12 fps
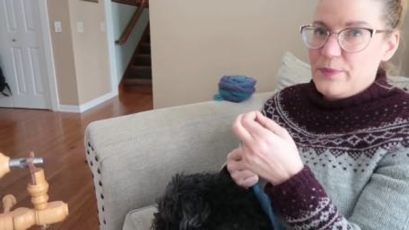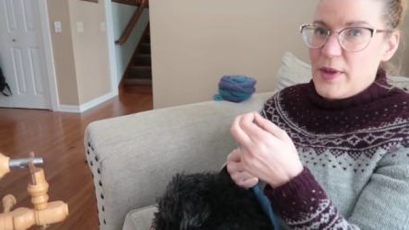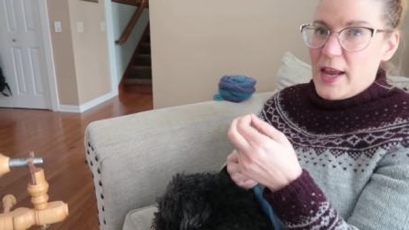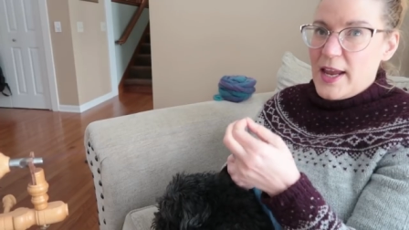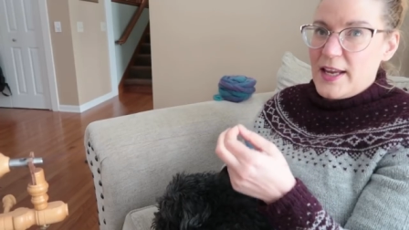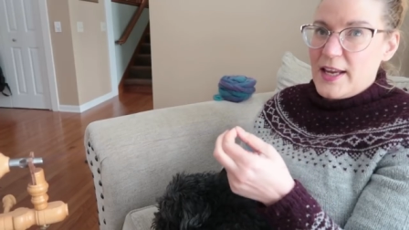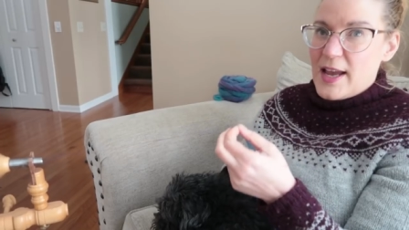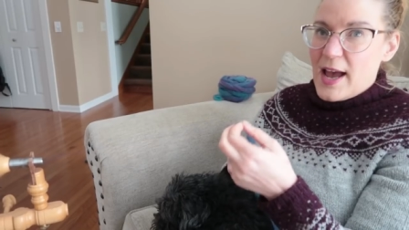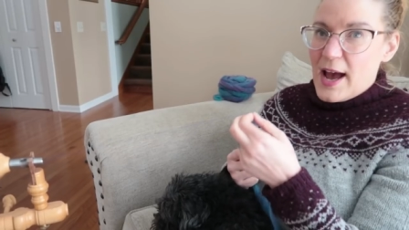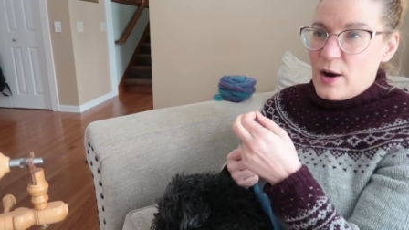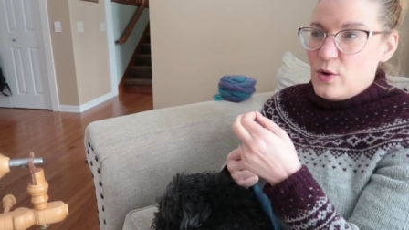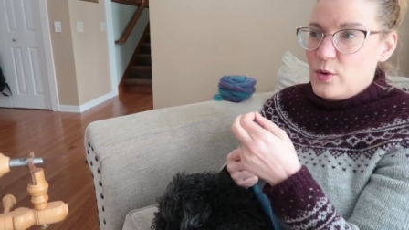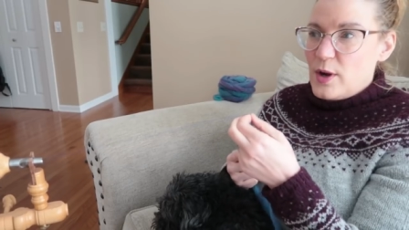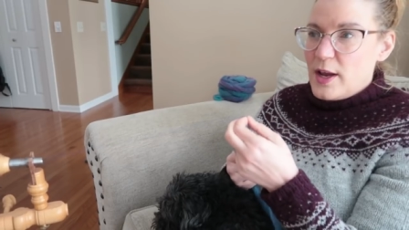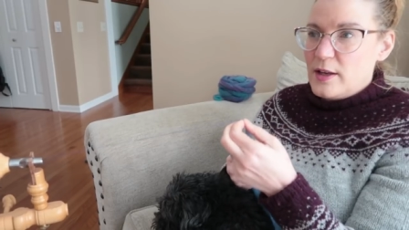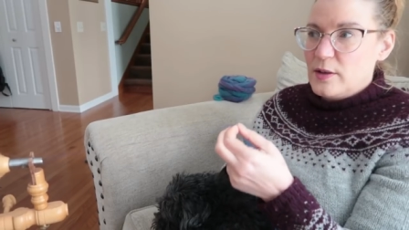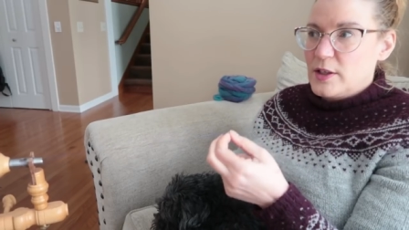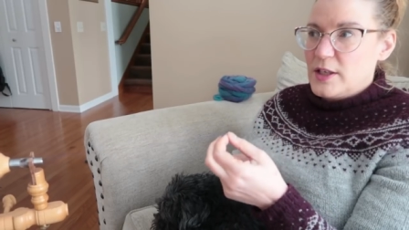hanging out
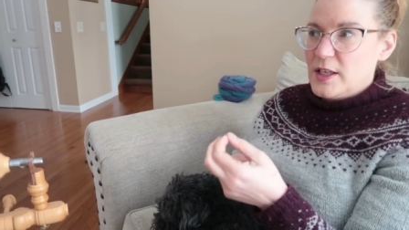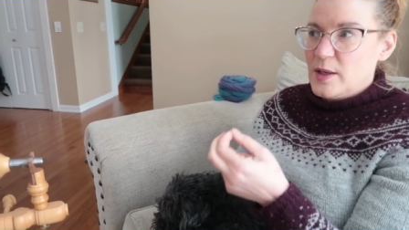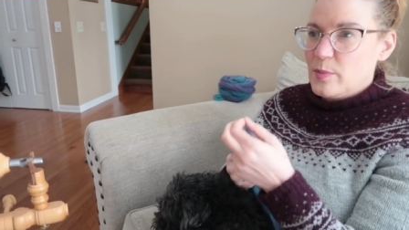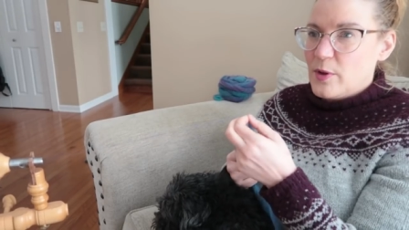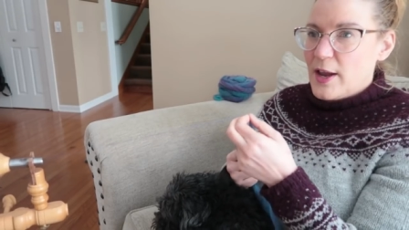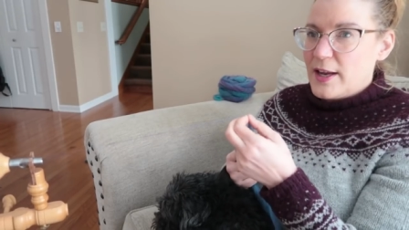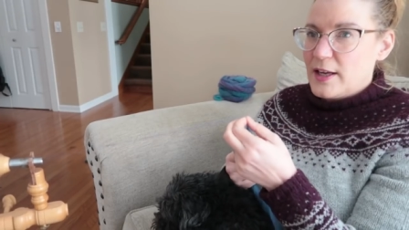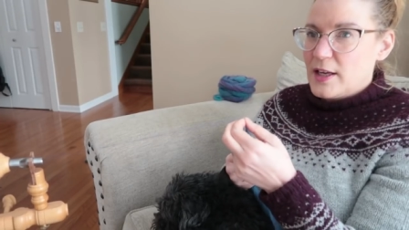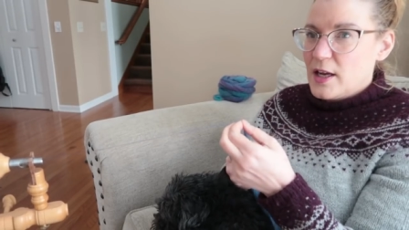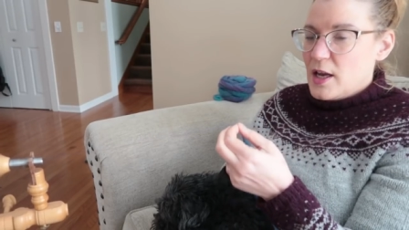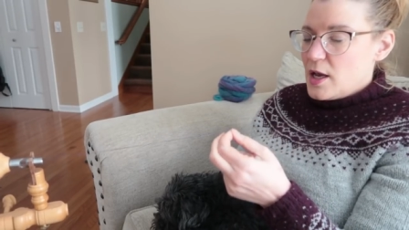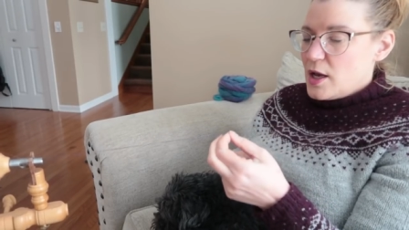and keep like